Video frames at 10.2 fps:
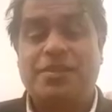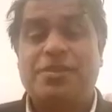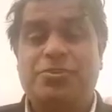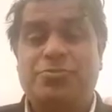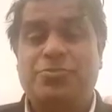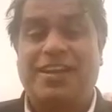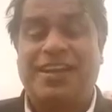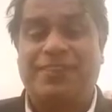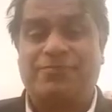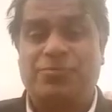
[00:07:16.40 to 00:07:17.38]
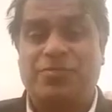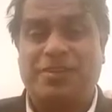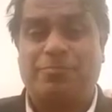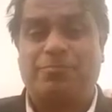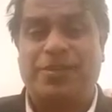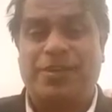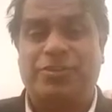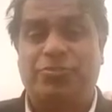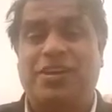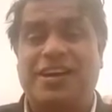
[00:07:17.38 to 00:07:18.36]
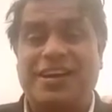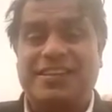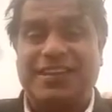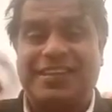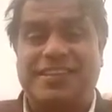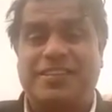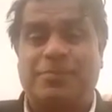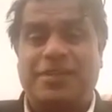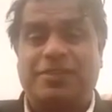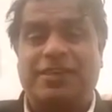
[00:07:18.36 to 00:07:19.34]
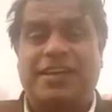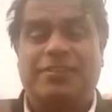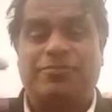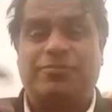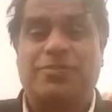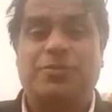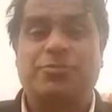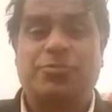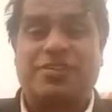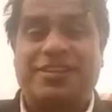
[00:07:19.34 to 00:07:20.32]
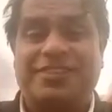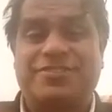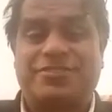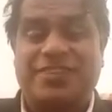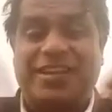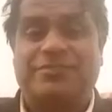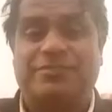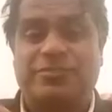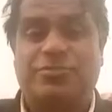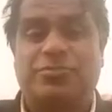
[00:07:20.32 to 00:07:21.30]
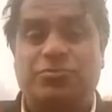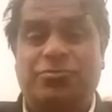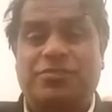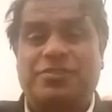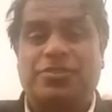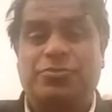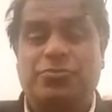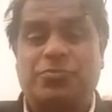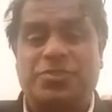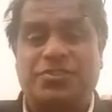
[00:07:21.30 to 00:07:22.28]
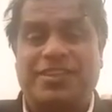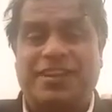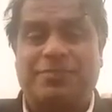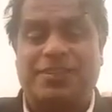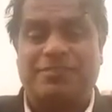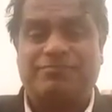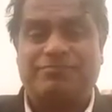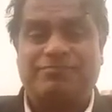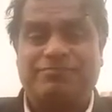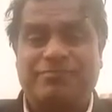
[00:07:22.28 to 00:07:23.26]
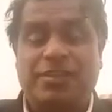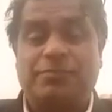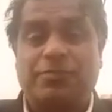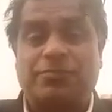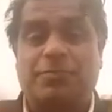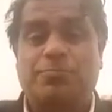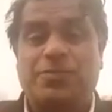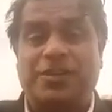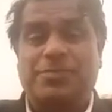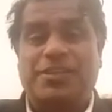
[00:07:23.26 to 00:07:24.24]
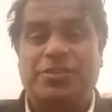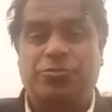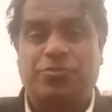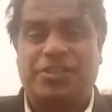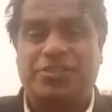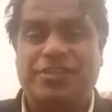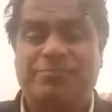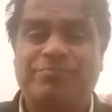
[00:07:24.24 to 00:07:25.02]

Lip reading: You have to compare your all academic life from your class 10 to university level, even from primary education.